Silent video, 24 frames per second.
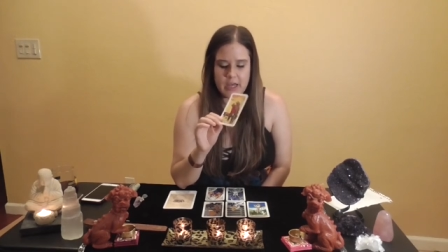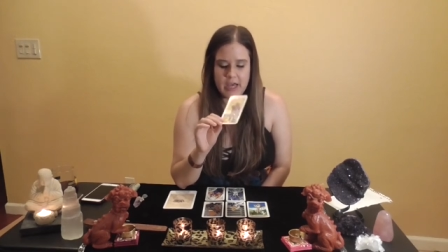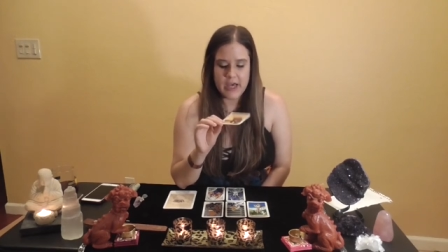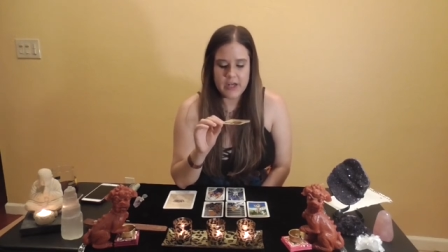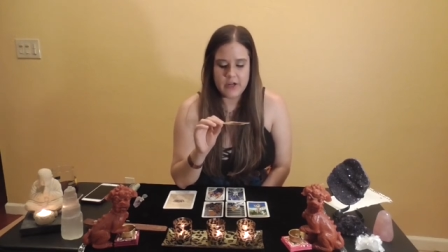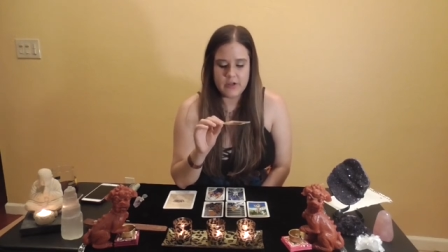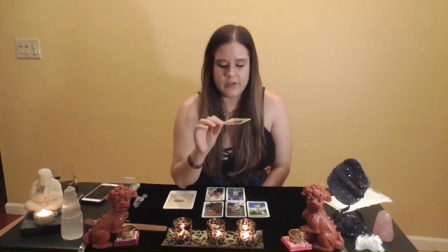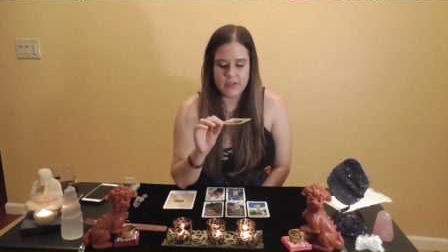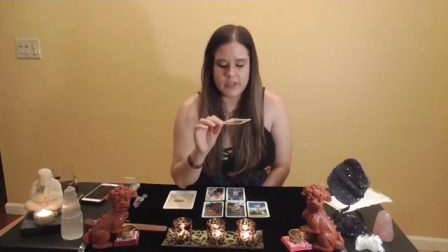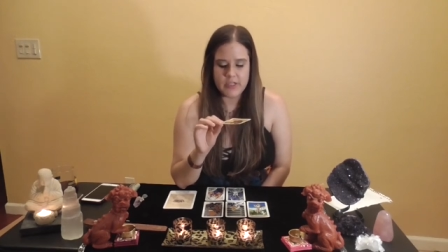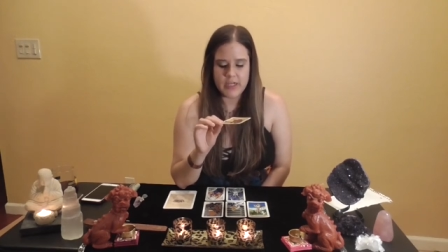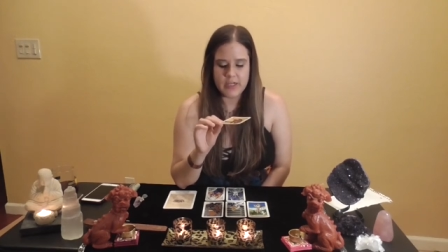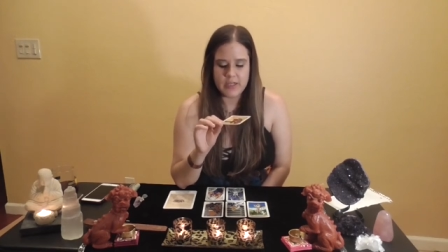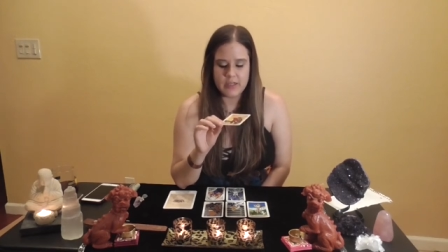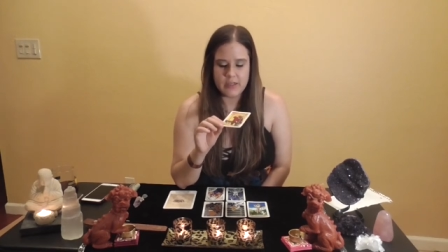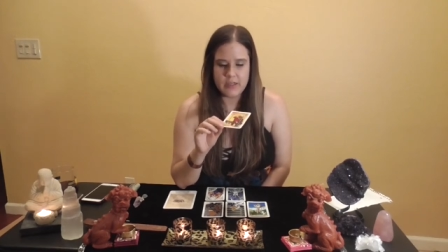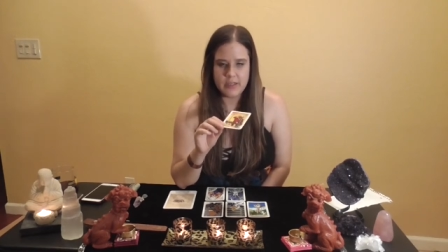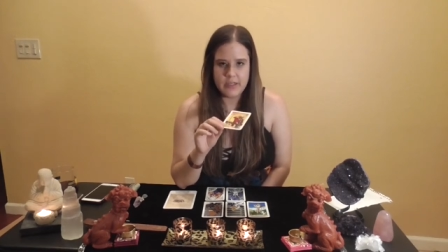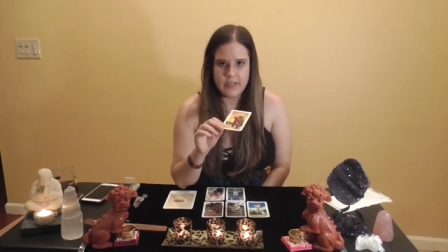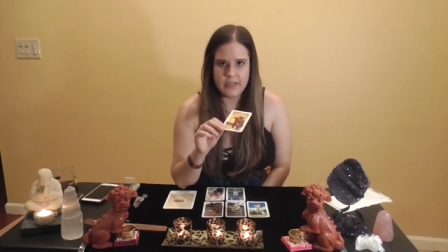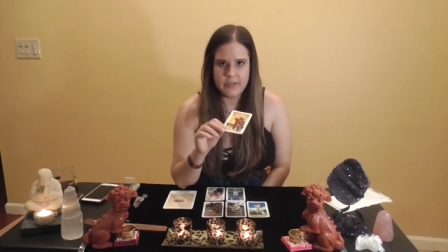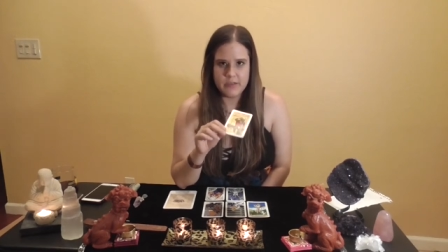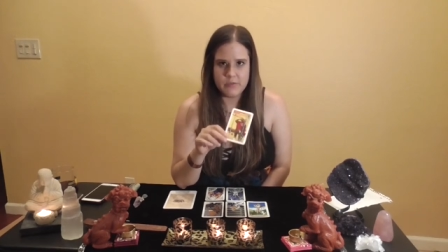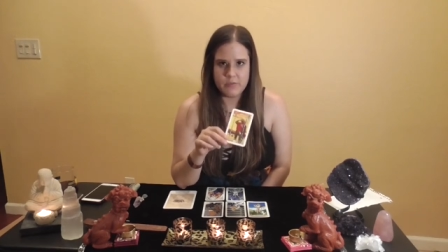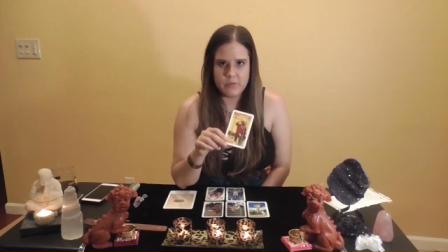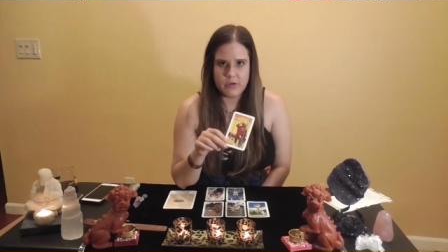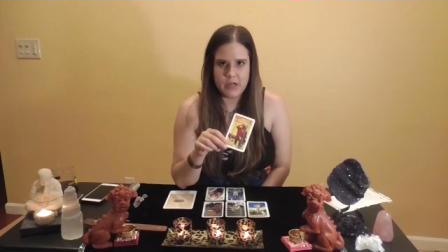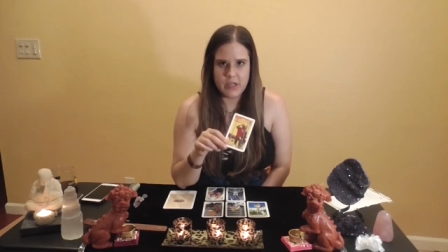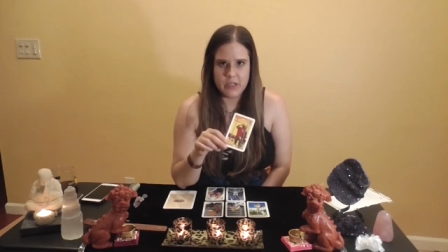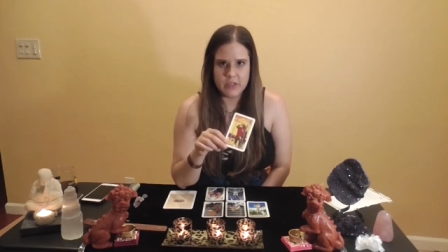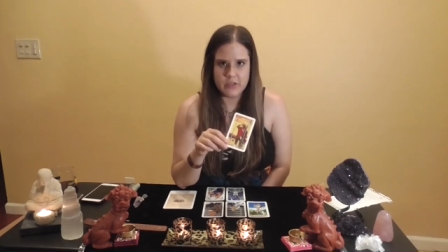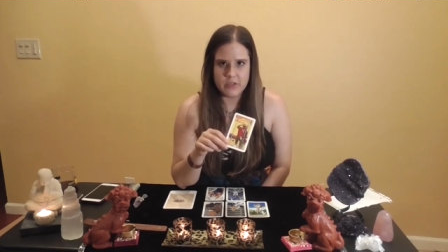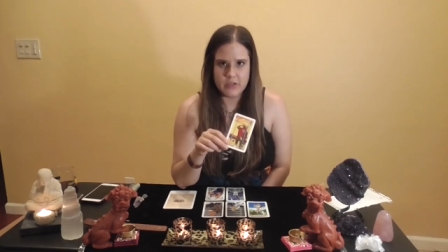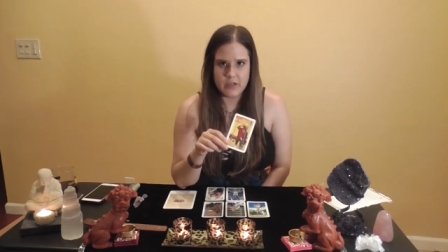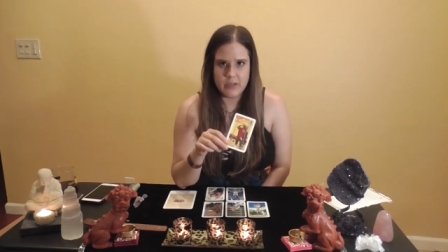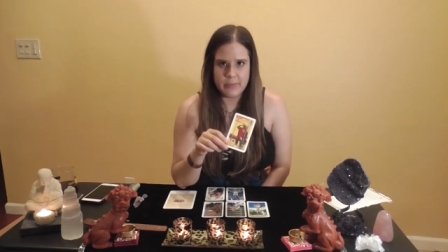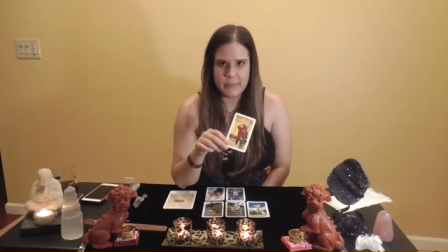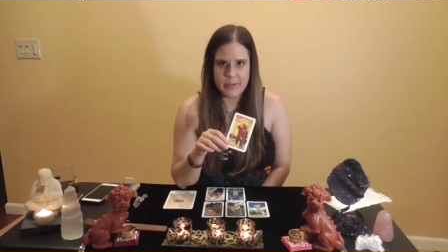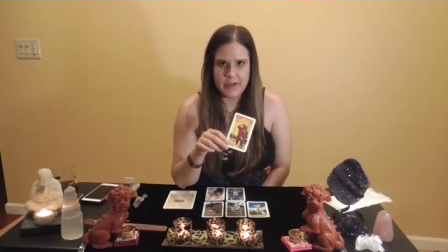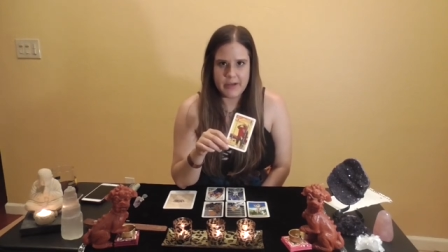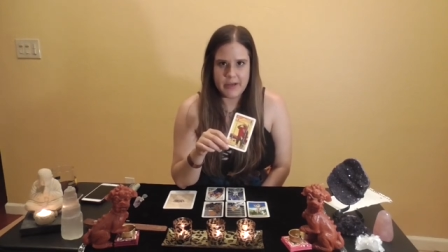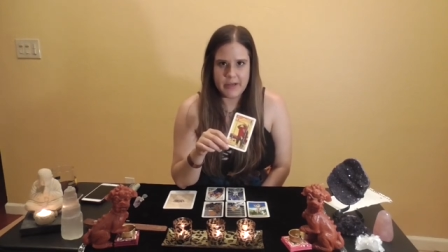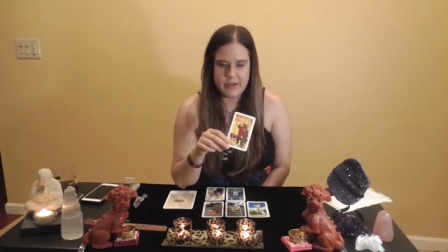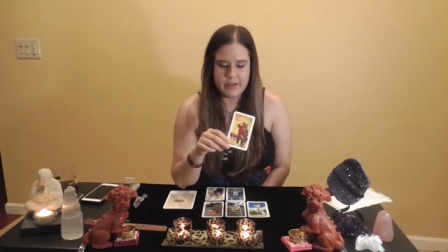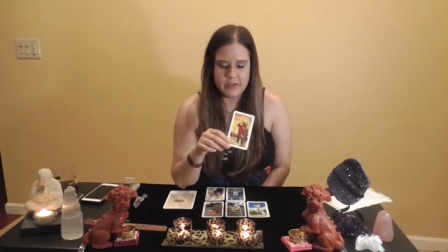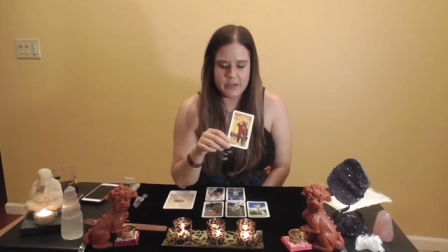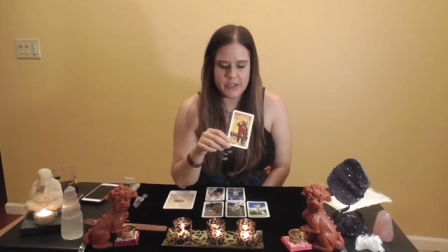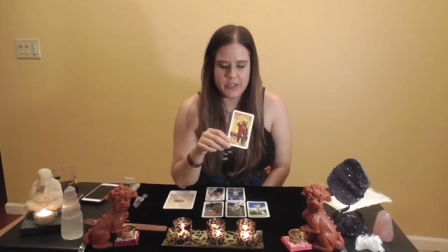energetically, because wands are all
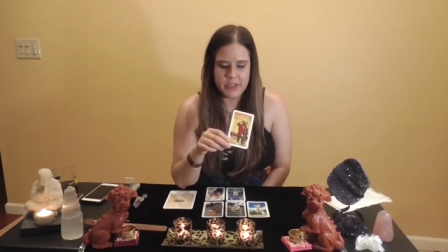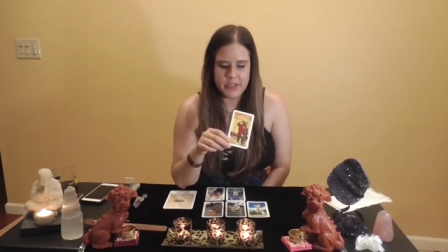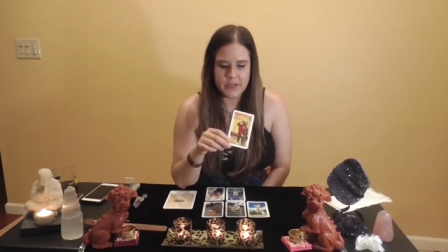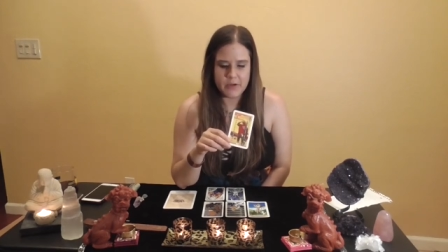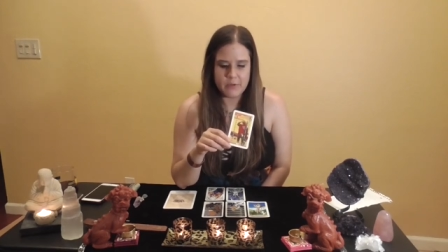about energy.